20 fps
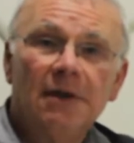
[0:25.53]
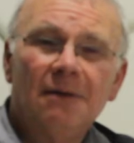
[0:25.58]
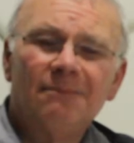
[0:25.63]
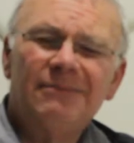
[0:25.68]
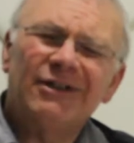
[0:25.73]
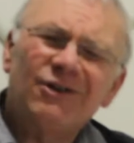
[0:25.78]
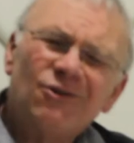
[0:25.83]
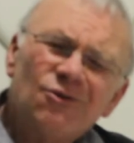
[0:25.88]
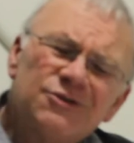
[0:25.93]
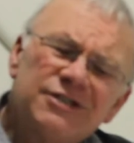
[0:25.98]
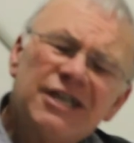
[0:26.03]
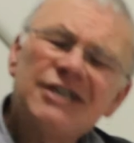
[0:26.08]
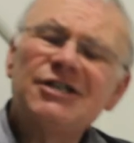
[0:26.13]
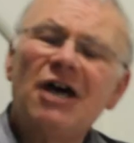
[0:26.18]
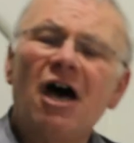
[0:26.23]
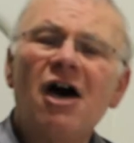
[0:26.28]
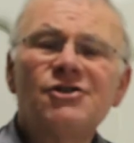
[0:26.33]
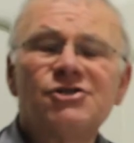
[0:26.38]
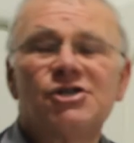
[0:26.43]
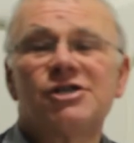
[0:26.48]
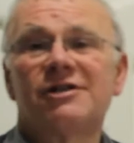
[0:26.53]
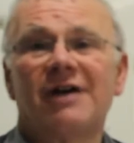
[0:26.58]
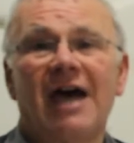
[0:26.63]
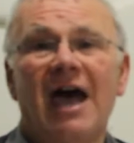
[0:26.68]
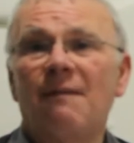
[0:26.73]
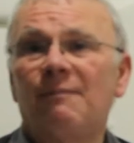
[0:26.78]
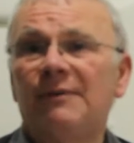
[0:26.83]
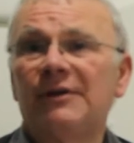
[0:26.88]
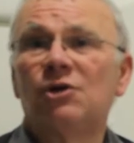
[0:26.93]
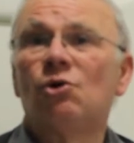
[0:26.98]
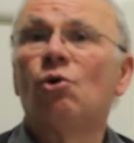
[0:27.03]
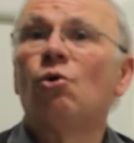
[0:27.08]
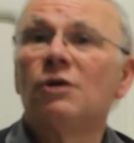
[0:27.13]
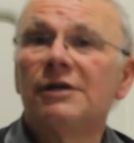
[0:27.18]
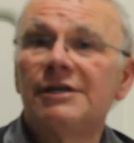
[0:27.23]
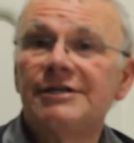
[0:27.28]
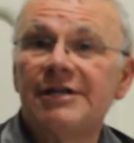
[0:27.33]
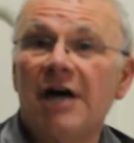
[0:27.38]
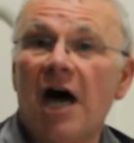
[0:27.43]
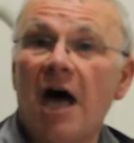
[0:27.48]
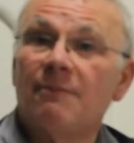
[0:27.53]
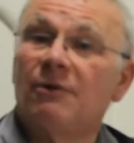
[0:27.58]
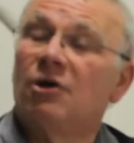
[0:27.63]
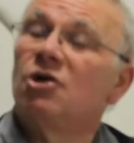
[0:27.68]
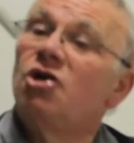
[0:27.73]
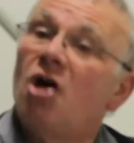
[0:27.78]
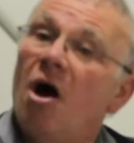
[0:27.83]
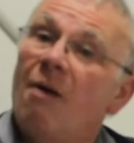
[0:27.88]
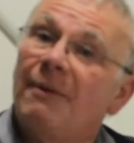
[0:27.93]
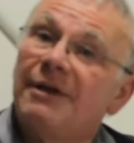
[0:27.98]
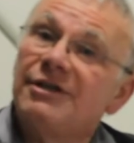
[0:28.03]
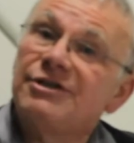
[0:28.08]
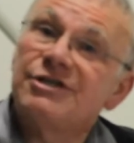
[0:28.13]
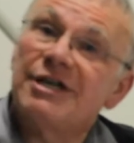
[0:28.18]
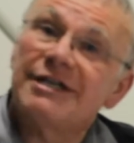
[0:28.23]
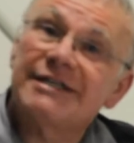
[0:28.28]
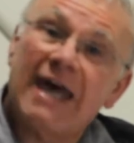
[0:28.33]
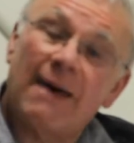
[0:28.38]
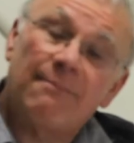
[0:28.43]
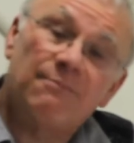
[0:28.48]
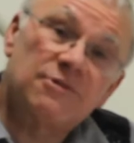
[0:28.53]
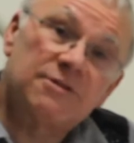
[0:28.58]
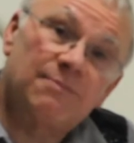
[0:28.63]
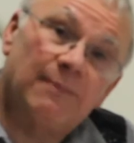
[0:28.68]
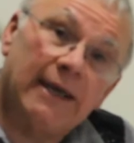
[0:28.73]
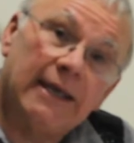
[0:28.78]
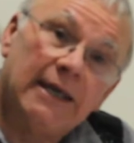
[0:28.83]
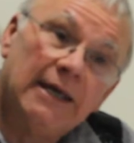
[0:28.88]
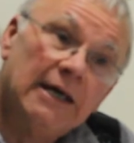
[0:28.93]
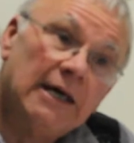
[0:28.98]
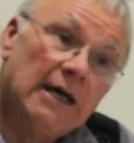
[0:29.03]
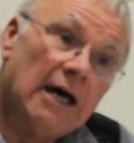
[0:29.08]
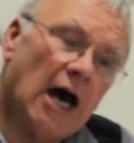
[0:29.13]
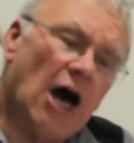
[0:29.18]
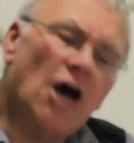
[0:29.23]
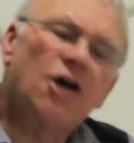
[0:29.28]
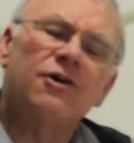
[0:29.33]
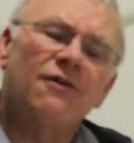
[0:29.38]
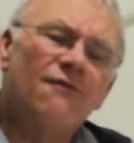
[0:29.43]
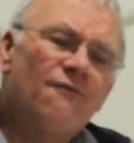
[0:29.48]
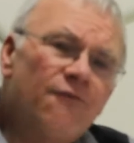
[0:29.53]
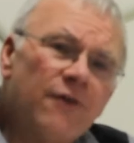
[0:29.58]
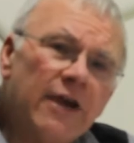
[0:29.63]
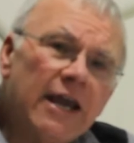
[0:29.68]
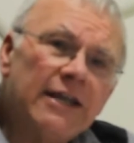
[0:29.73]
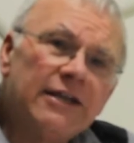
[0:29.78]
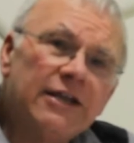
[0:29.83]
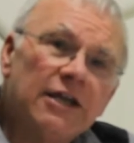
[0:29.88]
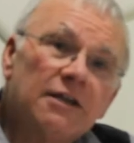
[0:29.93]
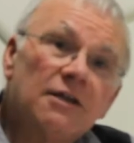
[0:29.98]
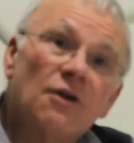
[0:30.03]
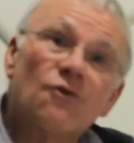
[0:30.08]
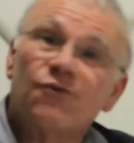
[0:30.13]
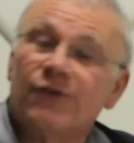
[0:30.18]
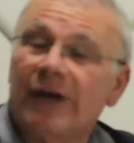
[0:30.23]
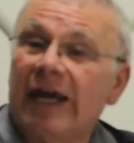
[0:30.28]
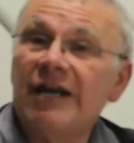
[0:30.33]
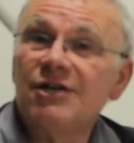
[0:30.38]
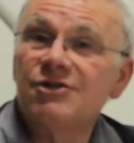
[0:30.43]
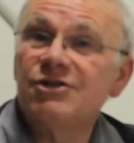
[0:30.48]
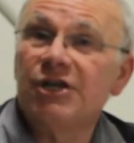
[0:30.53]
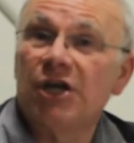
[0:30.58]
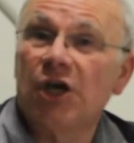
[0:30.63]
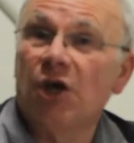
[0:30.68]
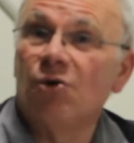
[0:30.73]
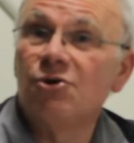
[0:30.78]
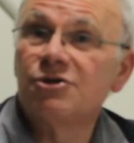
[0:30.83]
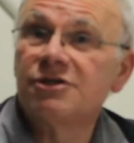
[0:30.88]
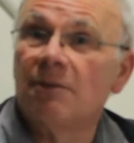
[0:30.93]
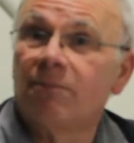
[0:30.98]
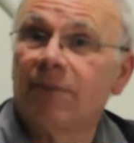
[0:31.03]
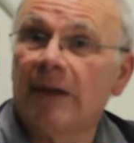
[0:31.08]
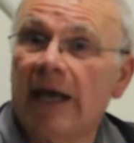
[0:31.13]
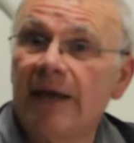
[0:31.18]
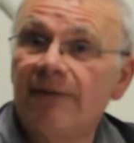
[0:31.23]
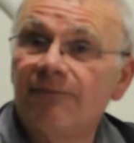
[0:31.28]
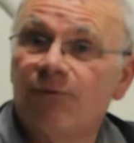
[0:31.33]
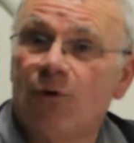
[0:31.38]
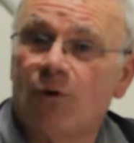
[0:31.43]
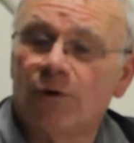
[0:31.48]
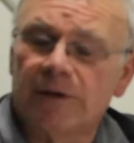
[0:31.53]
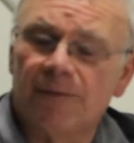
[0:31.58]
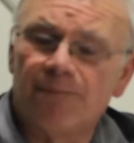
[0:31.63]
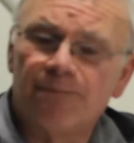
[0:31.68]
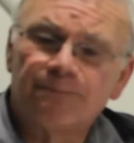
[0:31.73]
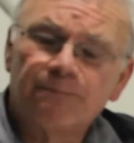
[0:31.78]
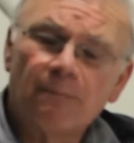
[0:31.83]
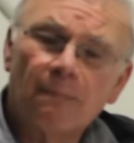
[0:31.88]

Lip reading: But of course, disasters are happening all the time, and comets just happen to be a convenient thing to use to blame for them.